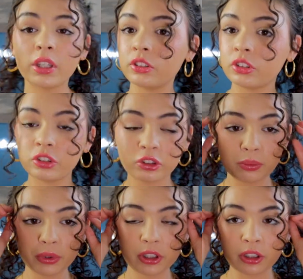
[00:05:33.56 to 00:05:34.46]

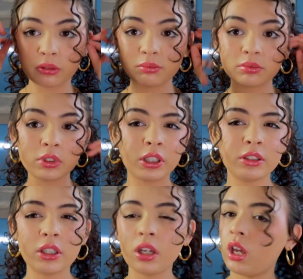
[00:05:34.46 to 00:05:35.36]
Super cute,
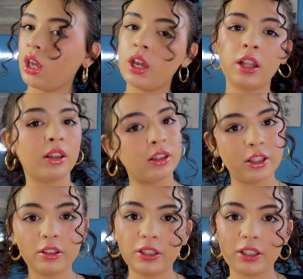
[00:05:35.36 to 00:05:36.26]
easy,
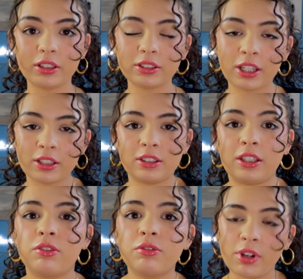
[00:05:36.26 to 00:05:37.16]
literally takes
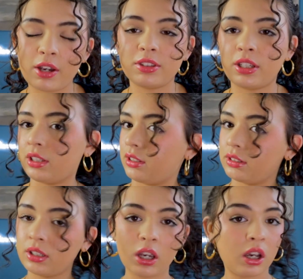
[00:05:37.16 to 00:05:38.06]
like 5
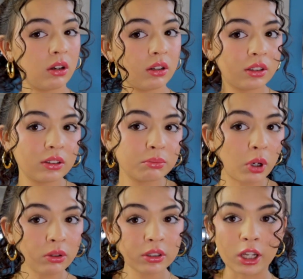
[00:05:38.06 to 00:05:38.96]
seconds.
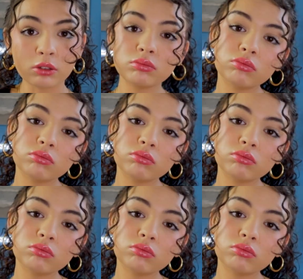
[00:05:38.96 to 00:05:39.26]
Ponytail.